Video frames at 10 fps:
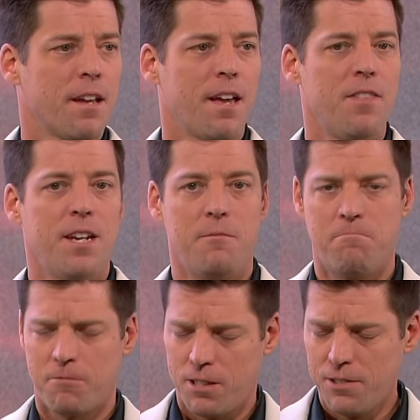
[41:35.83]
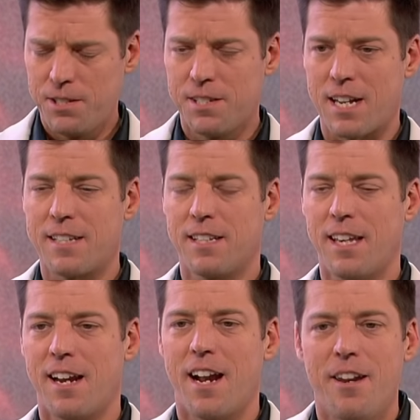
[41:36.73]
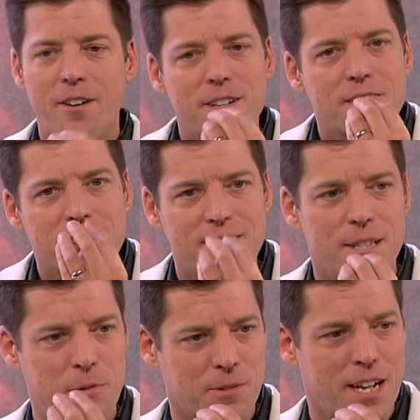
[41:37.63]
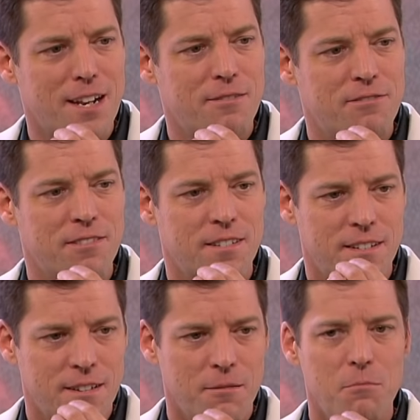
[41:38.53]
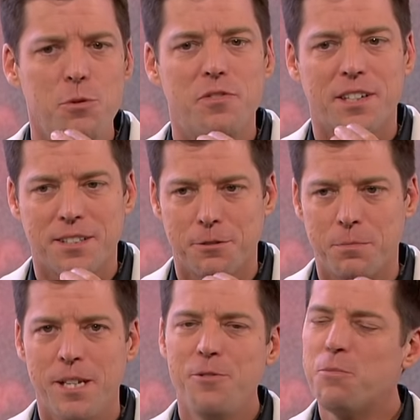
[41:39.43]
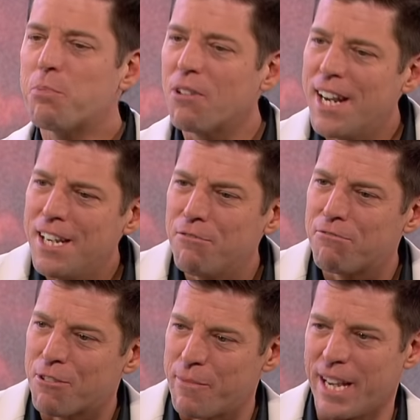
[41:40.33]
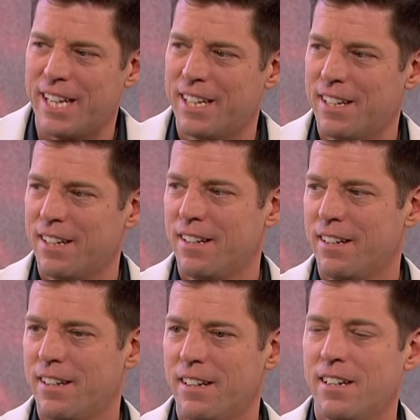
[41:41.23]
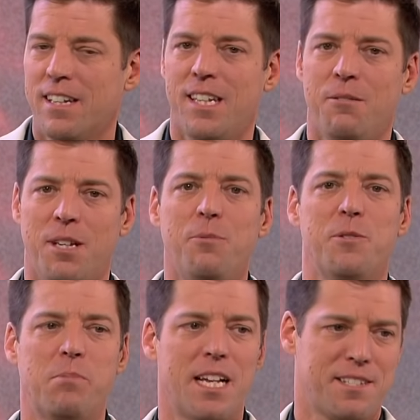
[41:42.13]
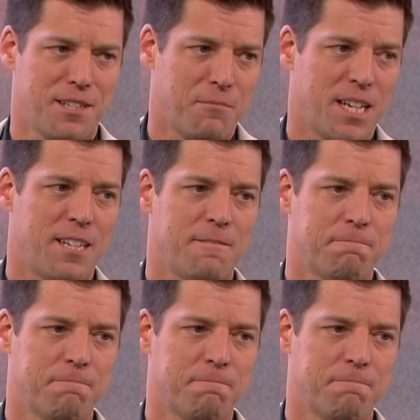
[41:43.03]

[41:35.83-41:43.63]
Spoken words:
And then he closed his eyes again, and I noticed his lips were kind of moving a little bit. He was praying for me. He was blessing me.